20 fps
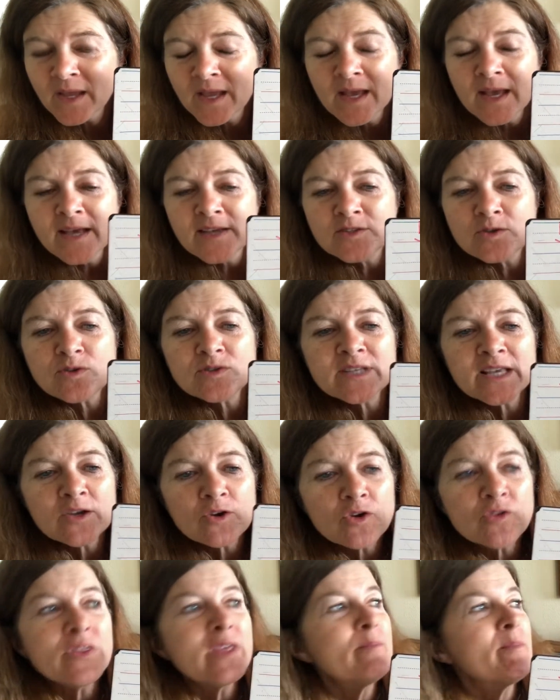So Cinco
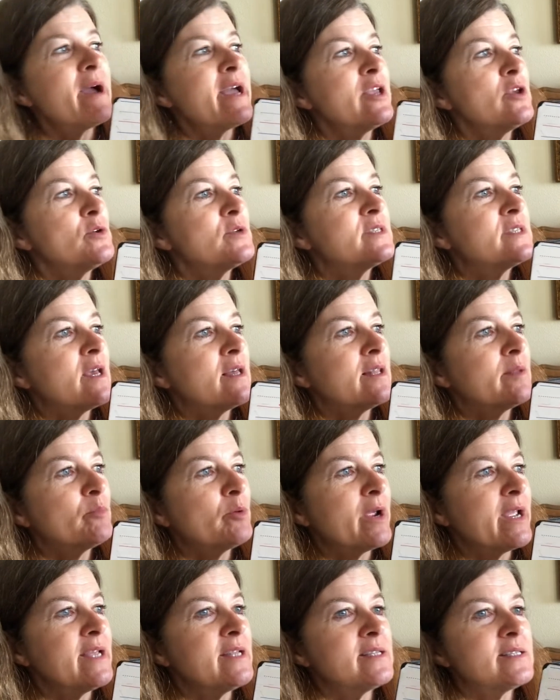de Mayo
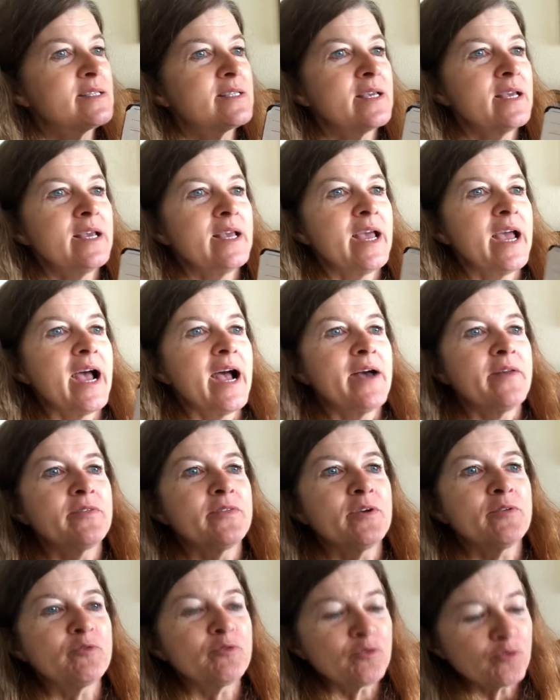celebrates the
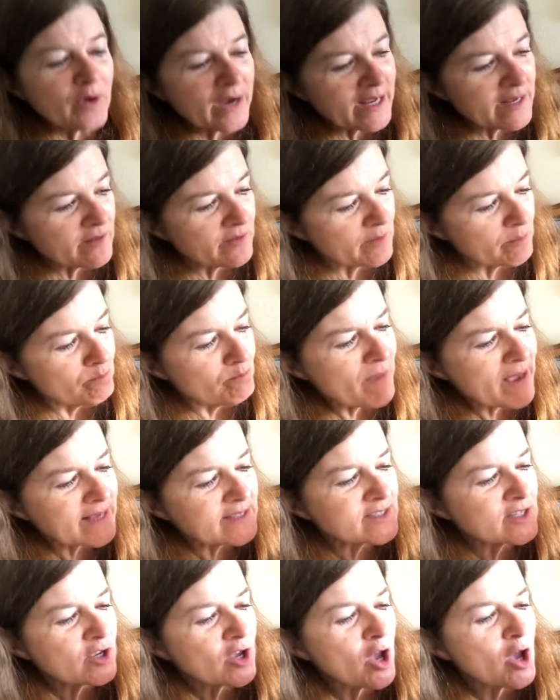
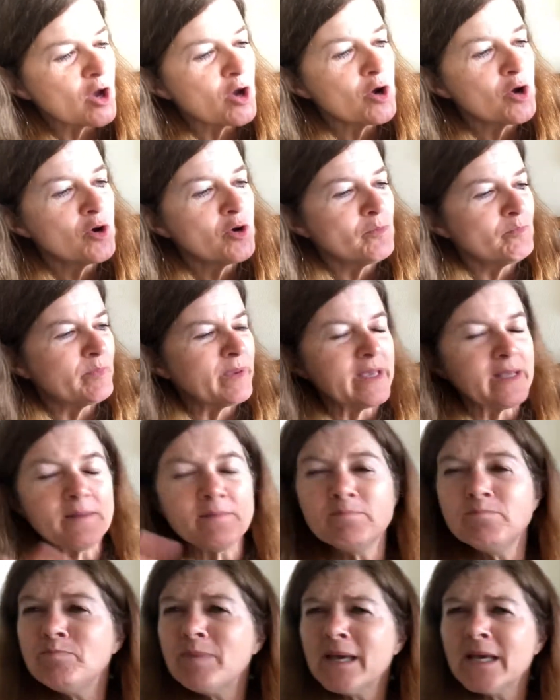Mexico being
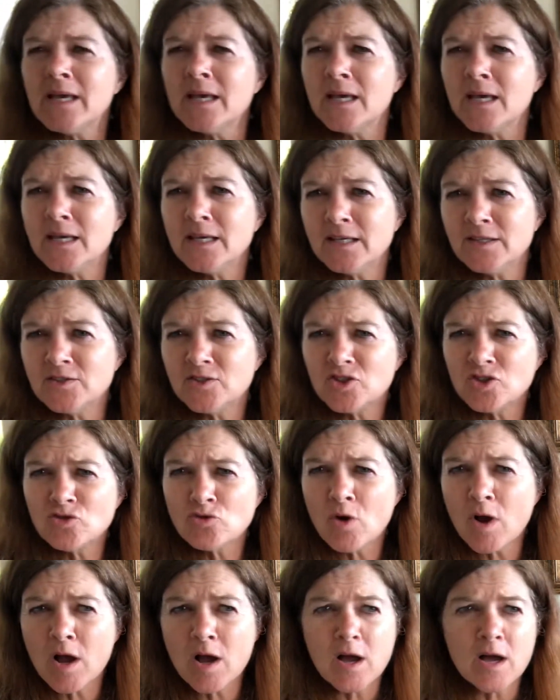big and
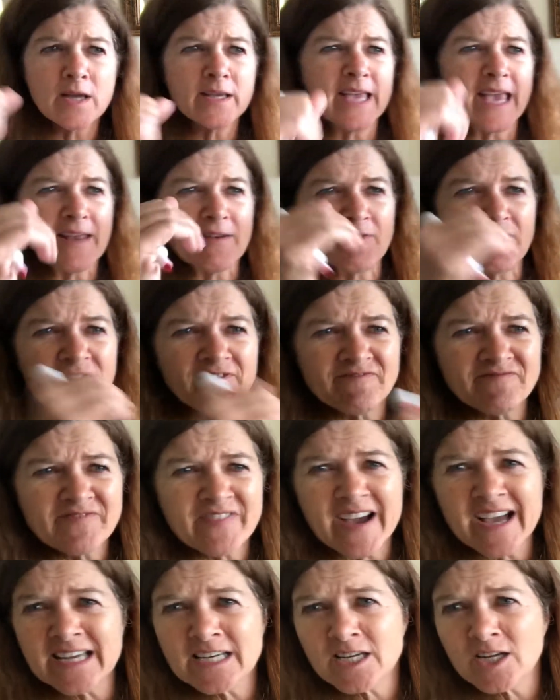strong and
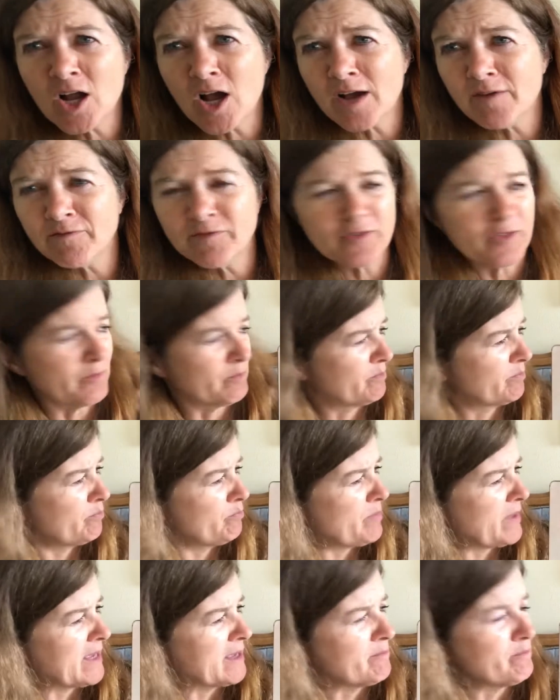fighting off the
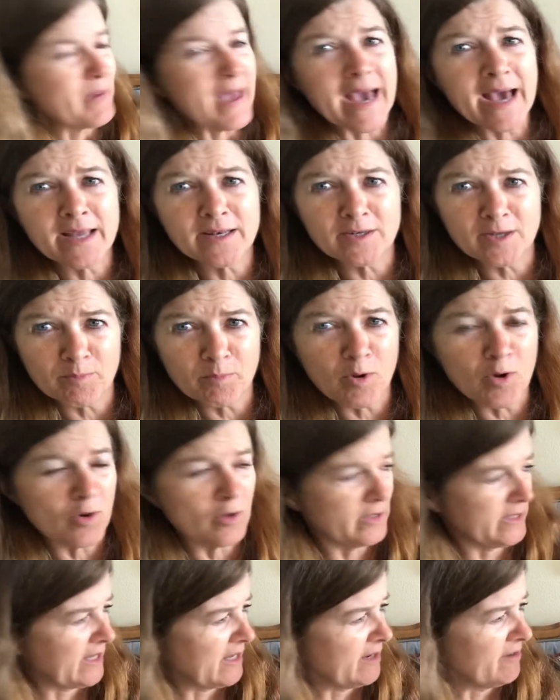big bad
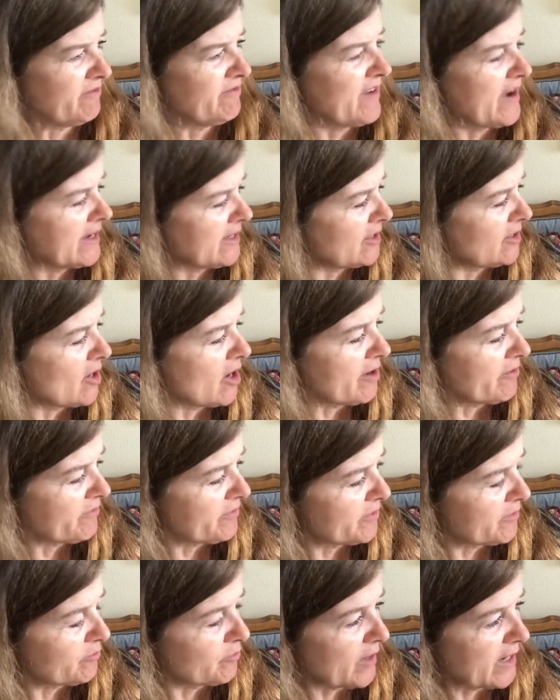Napoleon, fighting off the
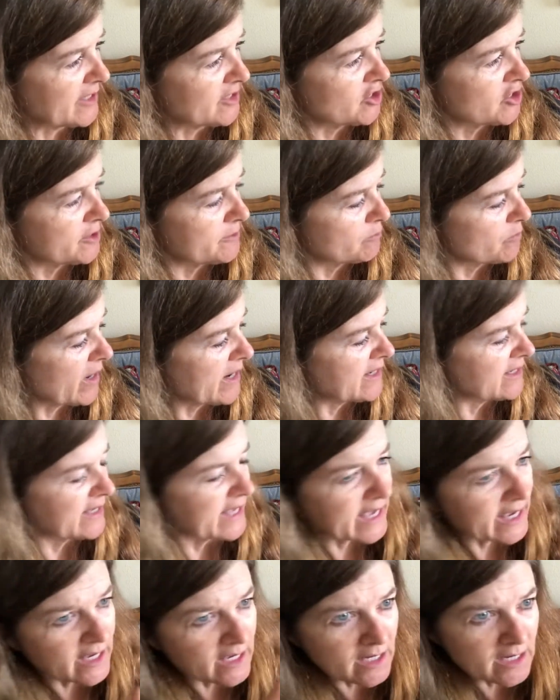French, right?
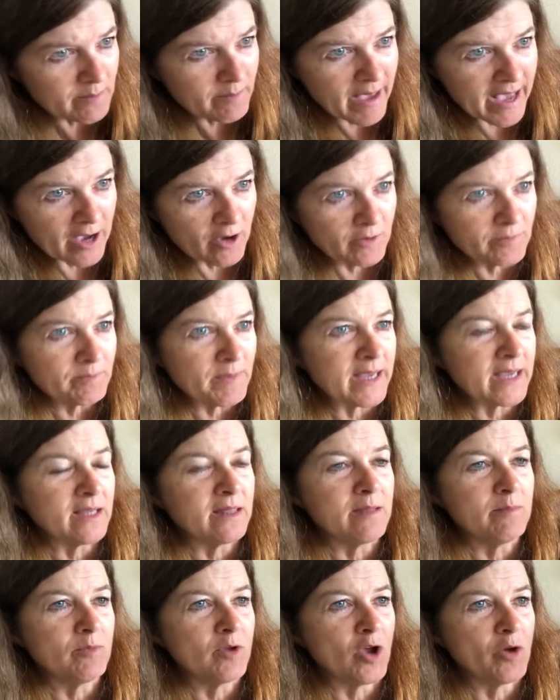Kicking him out, making
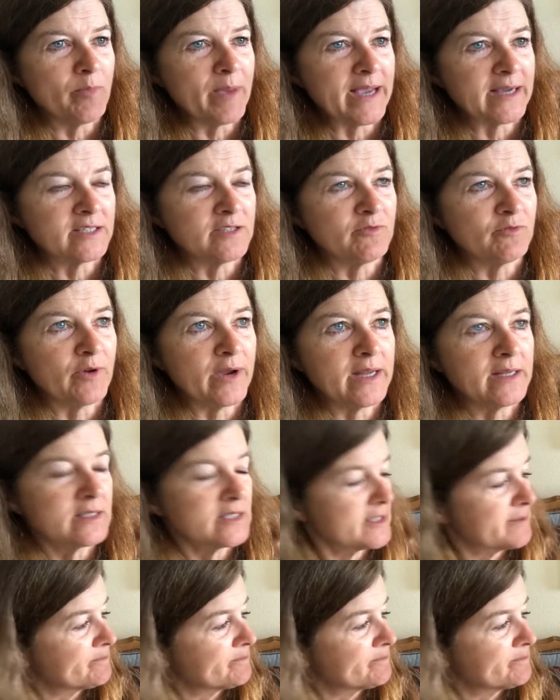them go back to France.